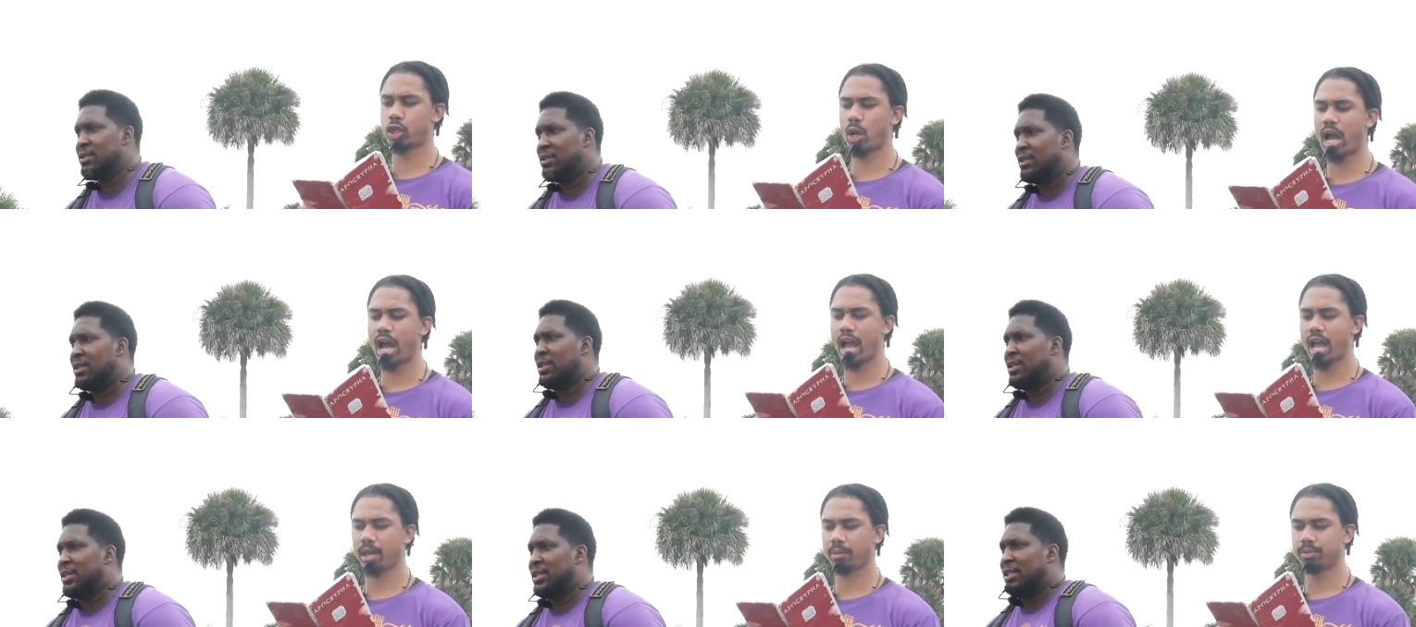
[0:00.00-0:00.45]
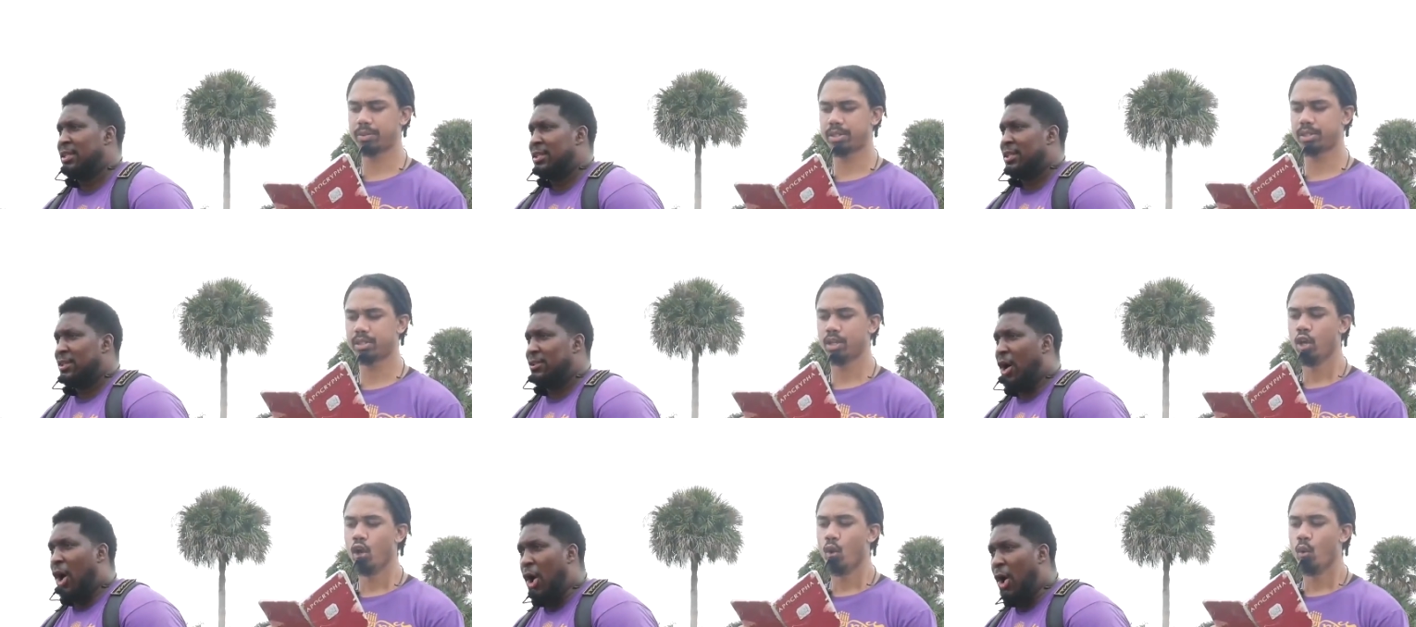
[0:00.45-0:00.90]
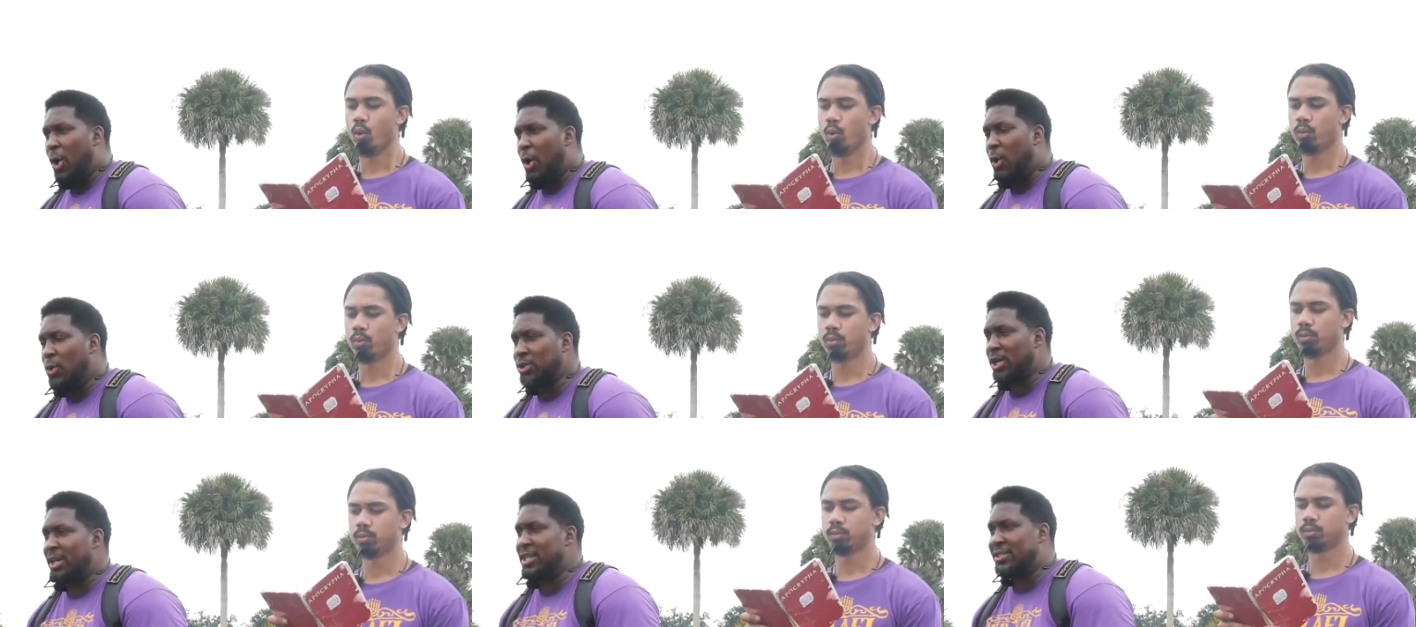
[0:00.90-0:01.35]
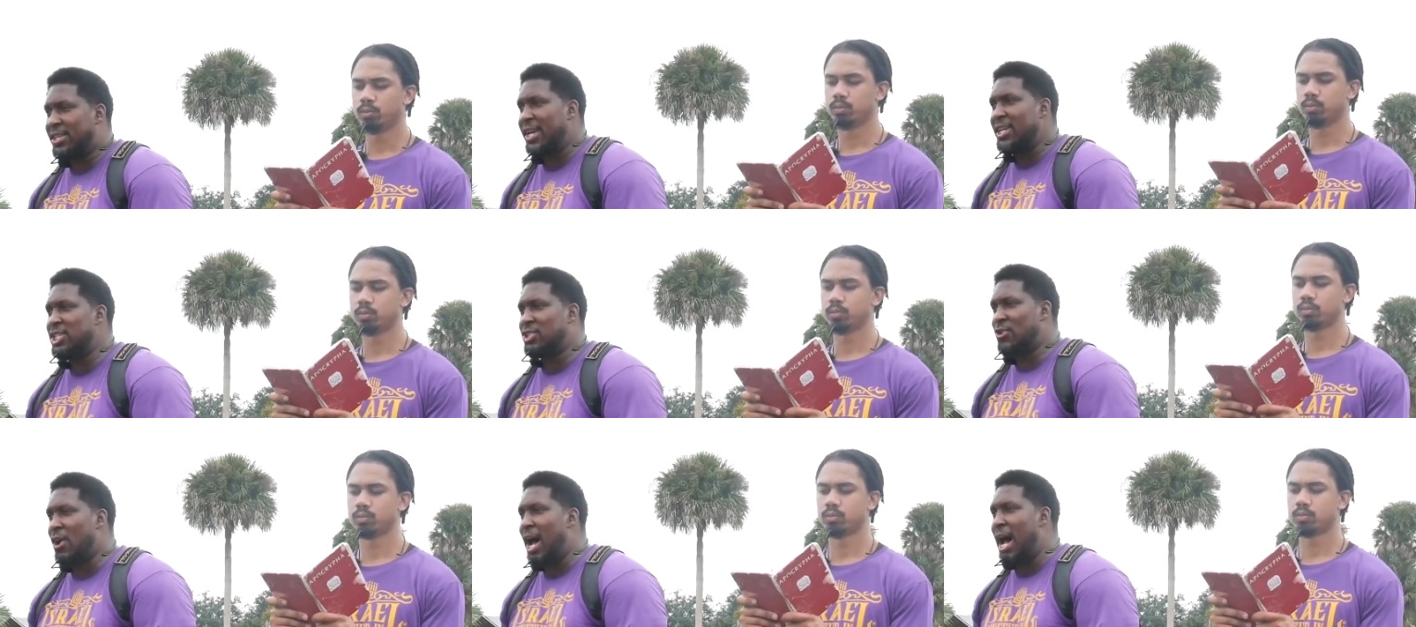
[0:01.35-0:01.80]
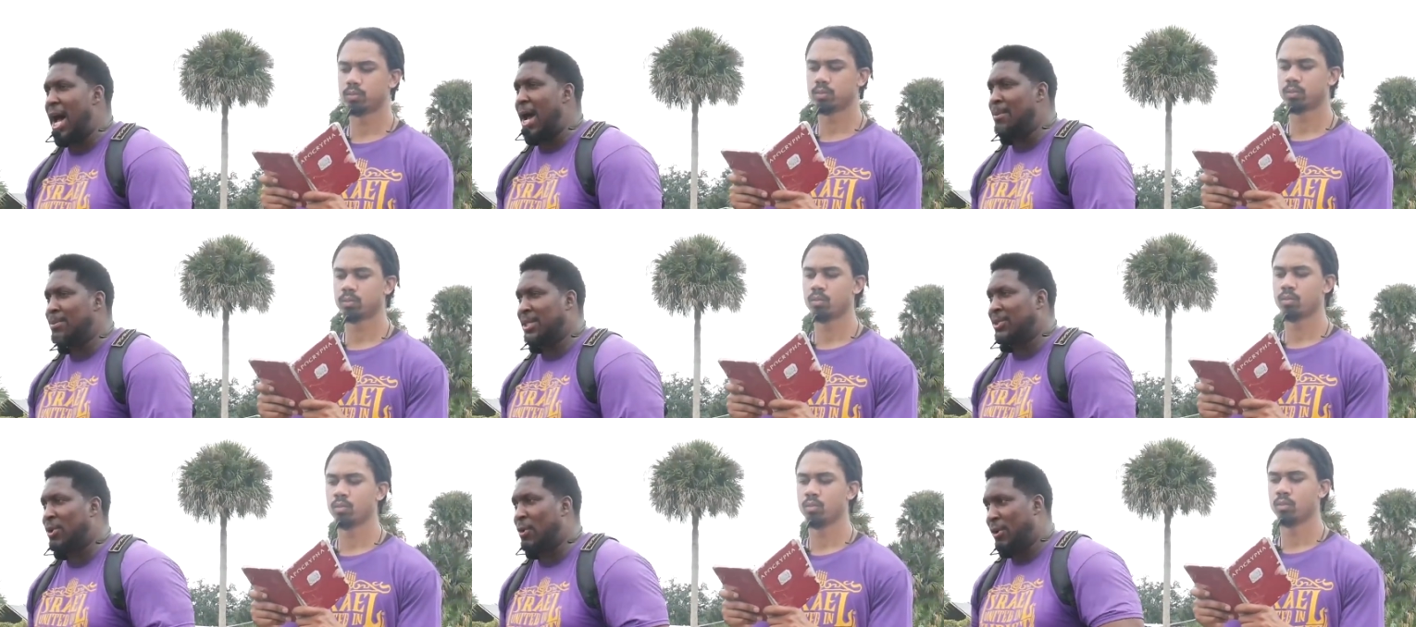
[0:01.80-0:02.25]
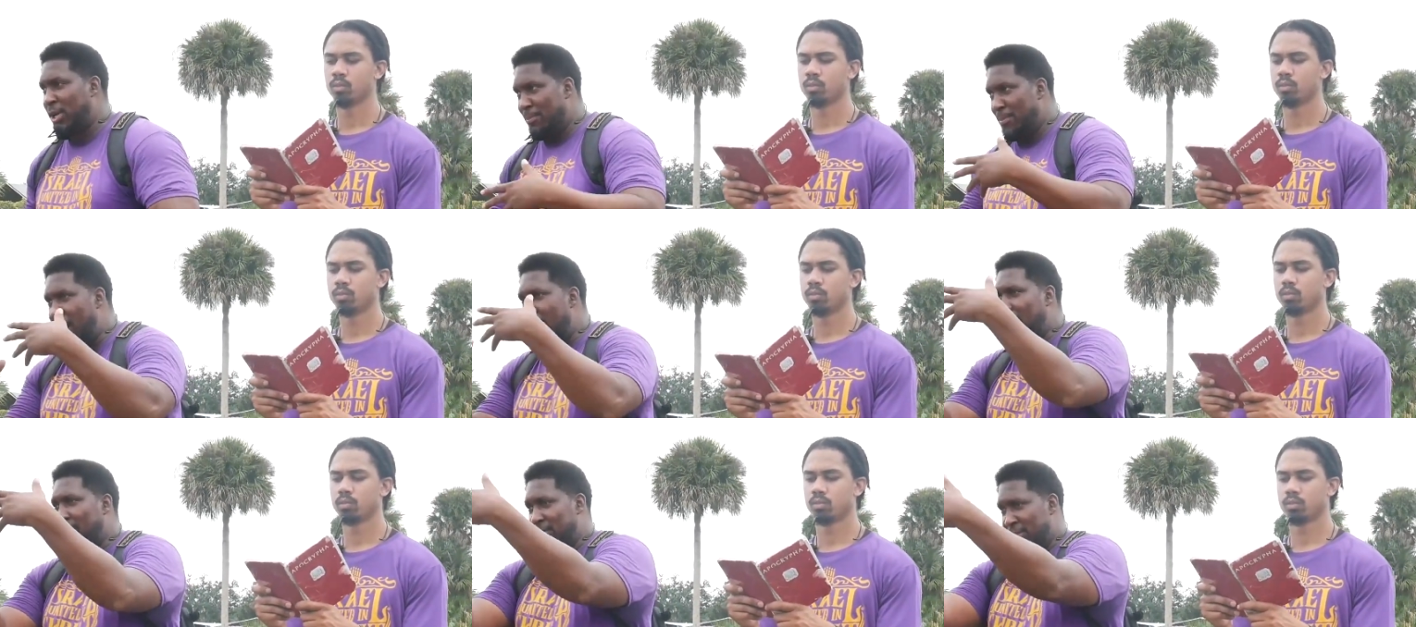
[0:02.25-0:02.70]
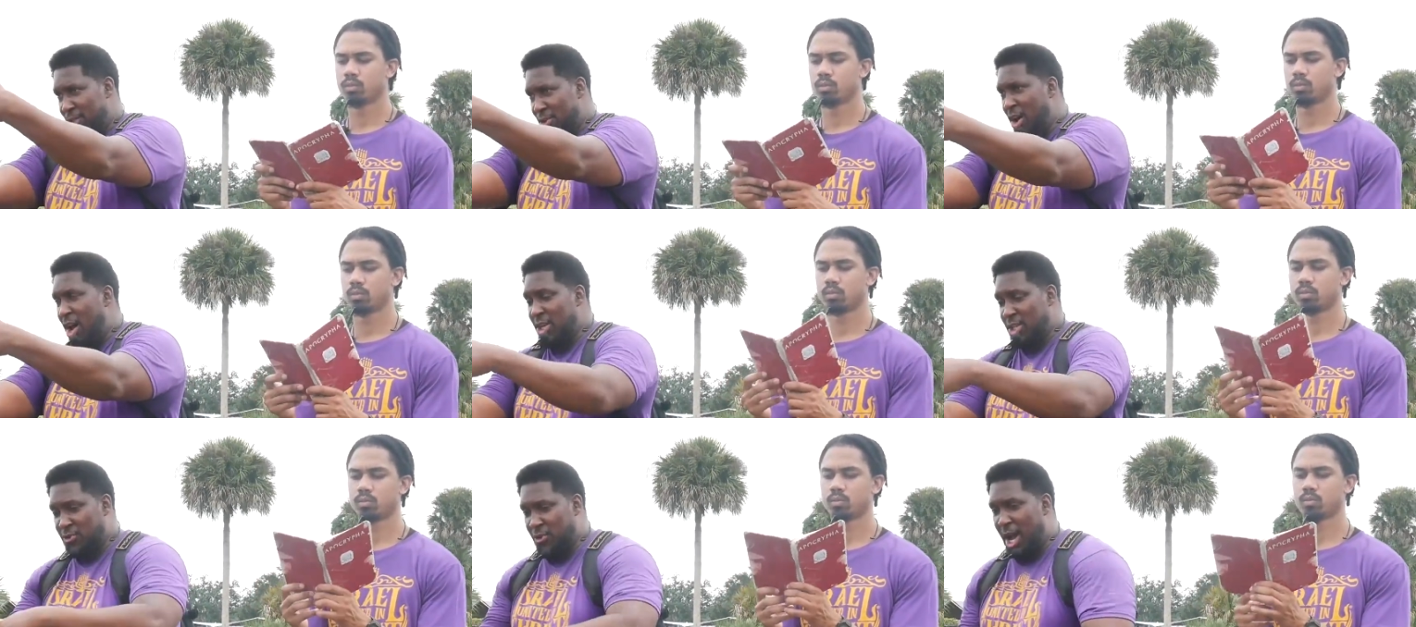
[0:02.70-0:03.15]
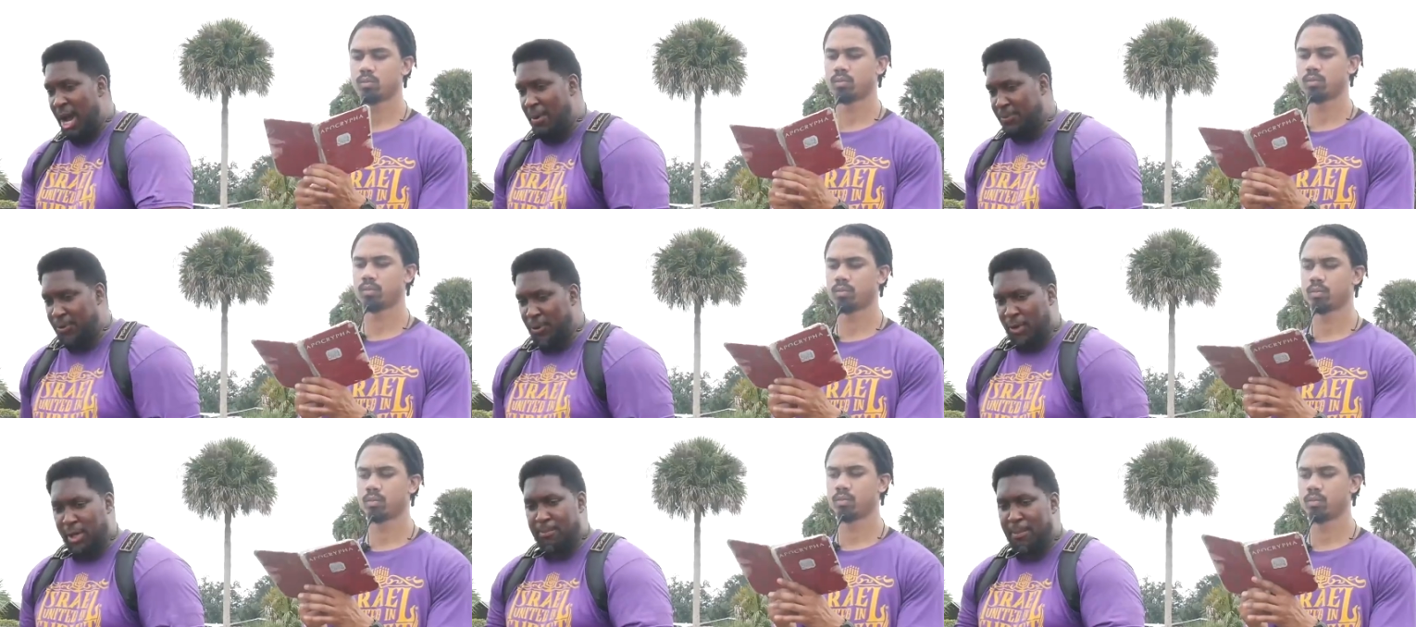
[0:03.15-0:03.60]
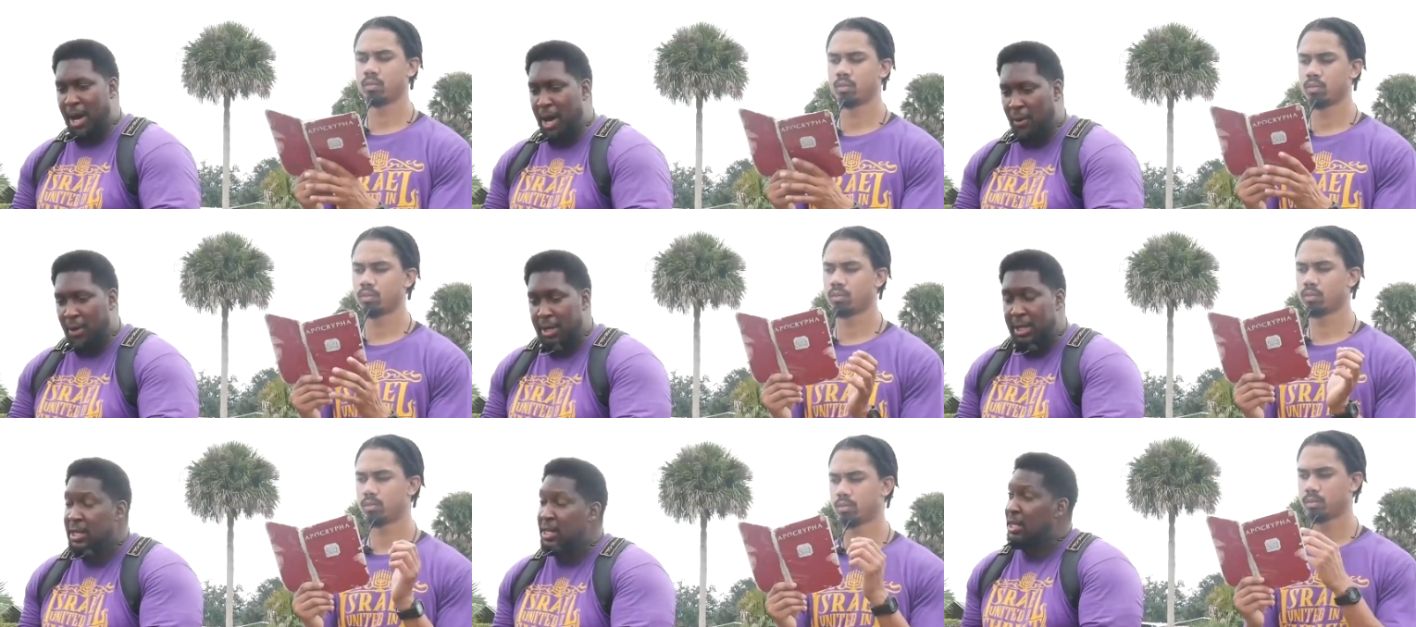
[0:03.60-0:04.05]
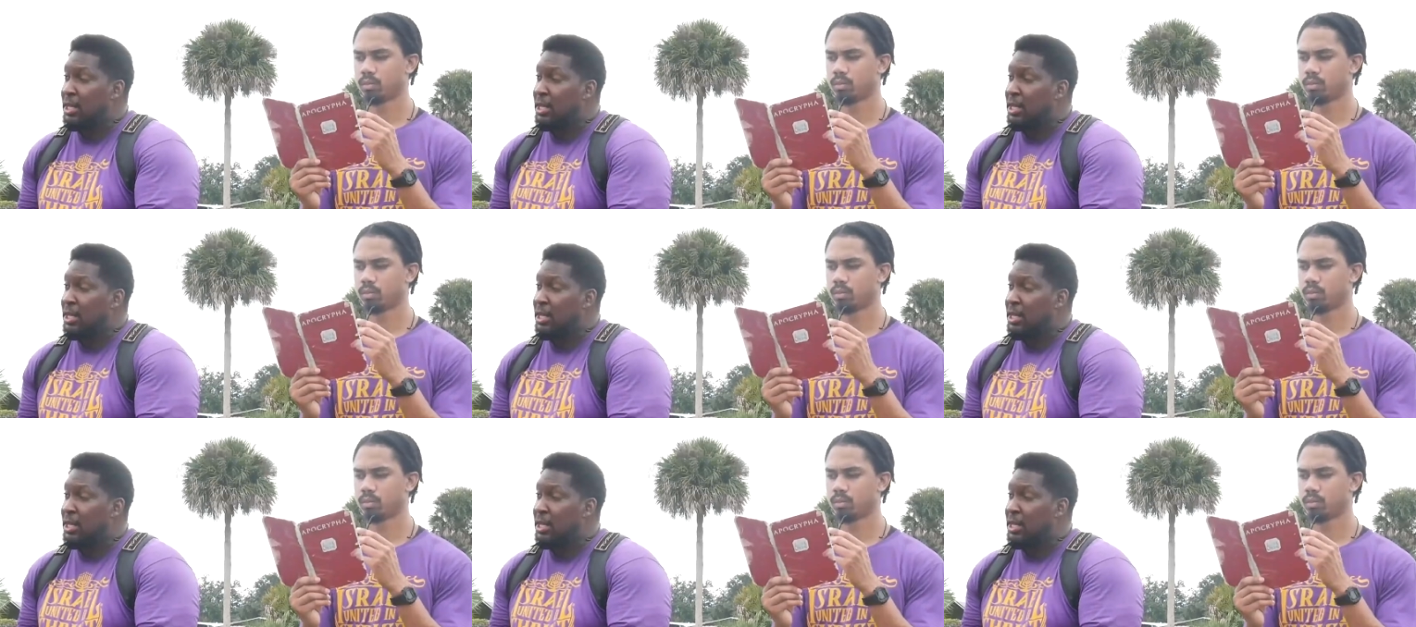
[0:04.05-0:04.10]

Speaker 1: tribes. Those are the 10 tribes. It's talking about y'all tribe, talking about